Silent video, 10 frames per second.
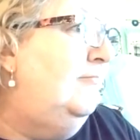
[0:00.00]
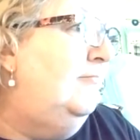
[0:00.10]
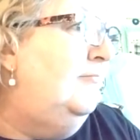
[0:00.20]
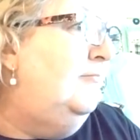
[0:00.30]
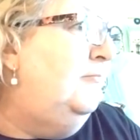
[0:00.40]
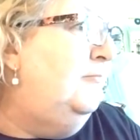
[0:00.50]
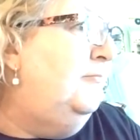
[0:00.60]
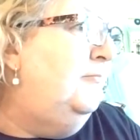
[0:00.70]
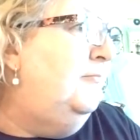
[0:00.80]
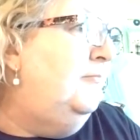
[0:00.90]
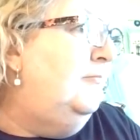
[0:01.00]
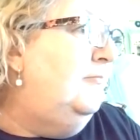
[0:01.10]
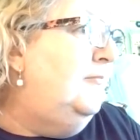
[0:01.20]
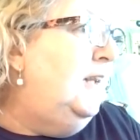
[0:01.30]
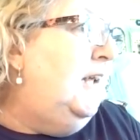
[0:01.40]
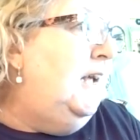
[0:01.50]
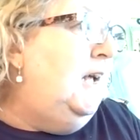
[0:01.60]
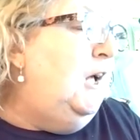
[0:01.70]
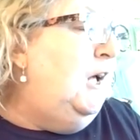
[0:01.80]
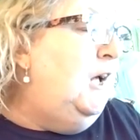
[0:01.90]
Marla, you would be
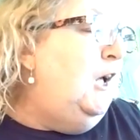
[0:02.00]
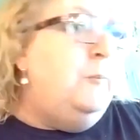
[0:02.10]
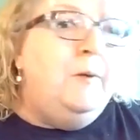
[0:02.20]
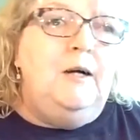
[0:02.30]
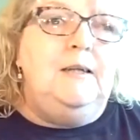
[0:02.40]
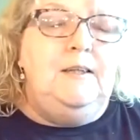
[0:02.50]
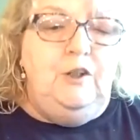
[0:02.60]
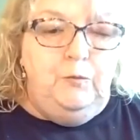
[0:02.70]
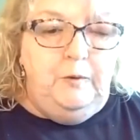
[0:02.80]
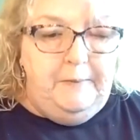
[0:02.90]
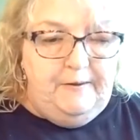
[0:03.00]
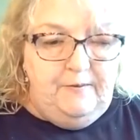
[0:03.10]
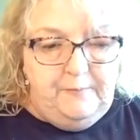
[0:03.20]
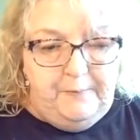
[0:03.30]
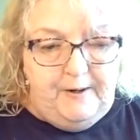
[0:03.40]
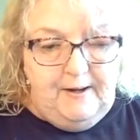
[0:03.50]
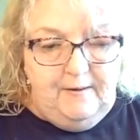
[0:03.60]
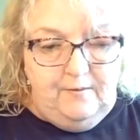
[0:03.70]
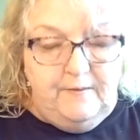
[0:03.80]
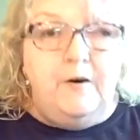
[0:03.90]
surprised. There are people who are
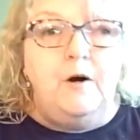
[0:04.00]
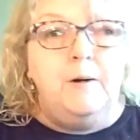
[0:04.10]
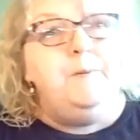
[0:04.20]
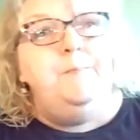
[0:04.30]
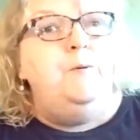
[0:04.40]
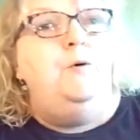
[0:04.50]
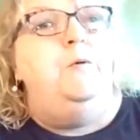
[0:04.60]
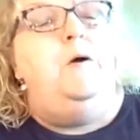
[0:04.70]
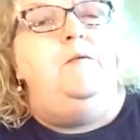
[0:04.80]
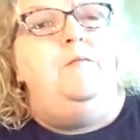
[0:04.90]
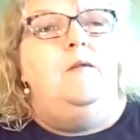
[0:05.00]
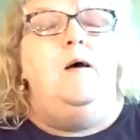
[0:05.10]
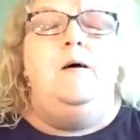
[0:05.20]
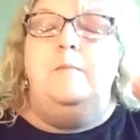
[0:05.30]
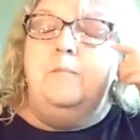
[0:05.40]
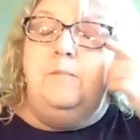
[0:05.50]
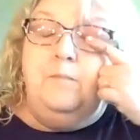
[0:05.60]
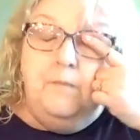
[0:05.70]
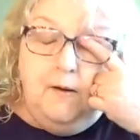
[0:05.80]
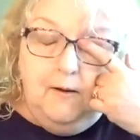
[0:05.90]
on YouTube just to
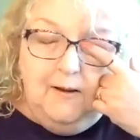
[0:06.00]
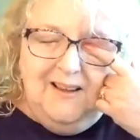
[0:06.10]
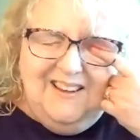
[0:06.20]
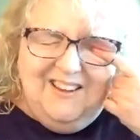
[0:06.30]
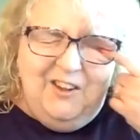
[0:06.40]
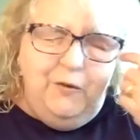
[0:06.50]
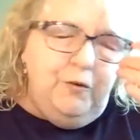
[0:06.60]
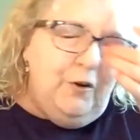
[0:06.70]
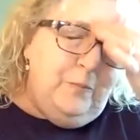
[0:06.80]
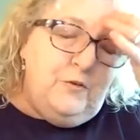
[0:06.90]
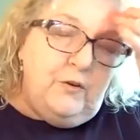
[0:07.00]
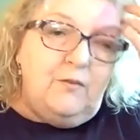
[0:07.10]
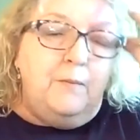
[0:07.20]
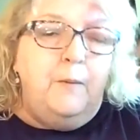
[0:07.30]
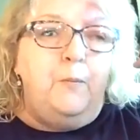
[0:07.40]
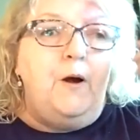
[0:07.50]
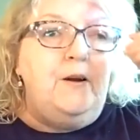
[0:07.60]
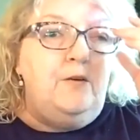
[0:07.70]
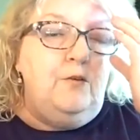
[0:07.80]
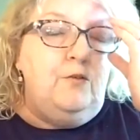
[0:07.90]
be predators, just like there are on
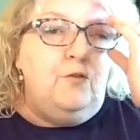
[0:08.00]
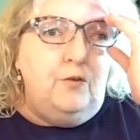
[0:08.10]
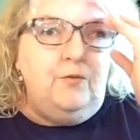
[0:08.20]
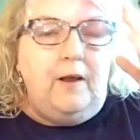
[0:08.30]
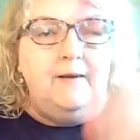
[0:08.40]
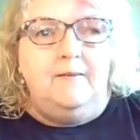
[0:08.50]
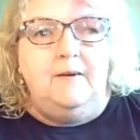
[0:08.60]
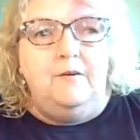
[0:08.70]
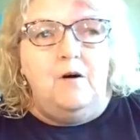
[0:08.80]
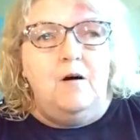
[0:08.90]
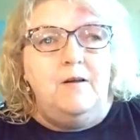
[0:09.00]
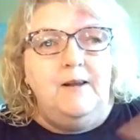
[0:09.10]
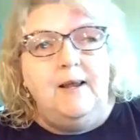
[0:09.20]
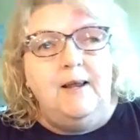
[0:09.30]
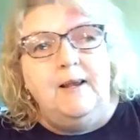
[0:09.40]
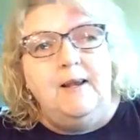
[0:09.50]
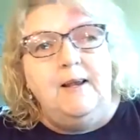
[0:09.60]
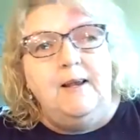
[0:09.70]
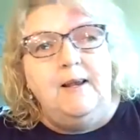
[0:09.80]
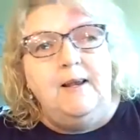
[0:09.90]
any other
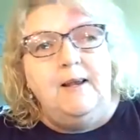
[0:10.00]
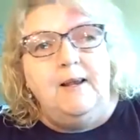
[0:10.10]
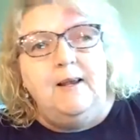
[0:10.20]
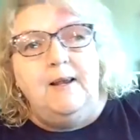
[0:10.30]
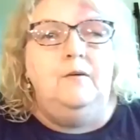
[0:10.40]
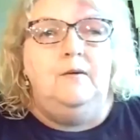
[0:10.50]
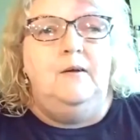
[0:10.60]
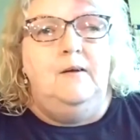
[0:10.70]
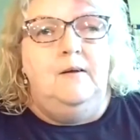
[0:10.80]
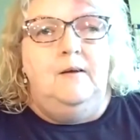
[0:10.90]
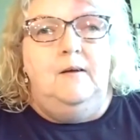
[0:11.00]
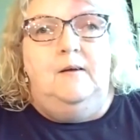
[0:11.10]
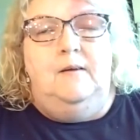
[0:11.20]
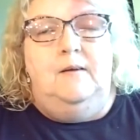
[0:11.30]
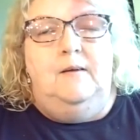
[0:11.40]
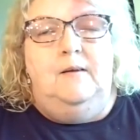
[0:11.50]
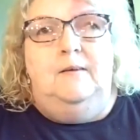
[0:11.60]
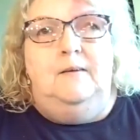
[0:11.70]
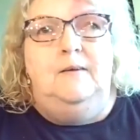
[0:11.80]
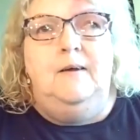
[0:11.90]
anything. I
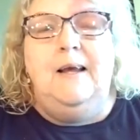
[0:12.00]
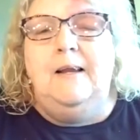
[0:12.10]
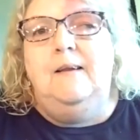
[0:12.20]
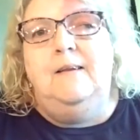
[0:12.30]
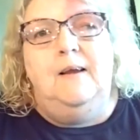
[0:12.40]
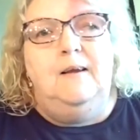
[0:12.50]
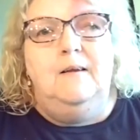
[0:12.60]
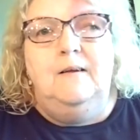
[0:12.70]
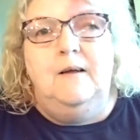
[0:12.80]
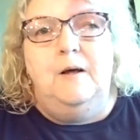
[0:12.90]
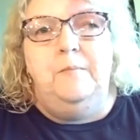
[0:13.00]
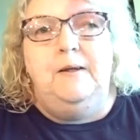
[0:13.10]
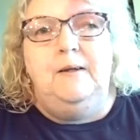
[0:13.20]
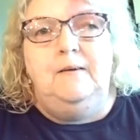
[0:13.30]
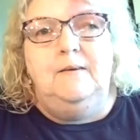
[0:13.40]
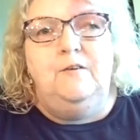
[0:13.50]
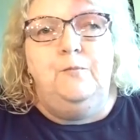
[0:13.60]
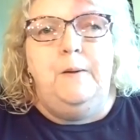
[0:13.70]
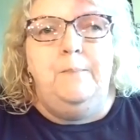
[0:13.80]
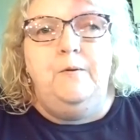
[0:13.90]
mean, there's people in real life who
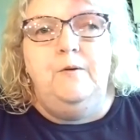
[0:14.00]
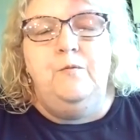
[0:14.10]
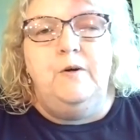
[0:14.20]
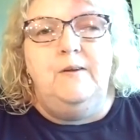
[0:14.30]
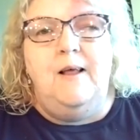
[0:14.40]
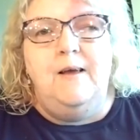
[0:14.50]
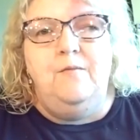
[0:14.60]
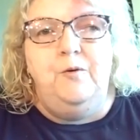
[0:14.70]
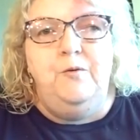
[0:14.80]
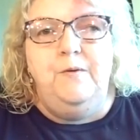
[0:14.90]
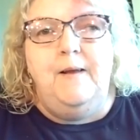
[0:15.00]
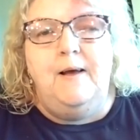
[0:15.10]
do that. There's people.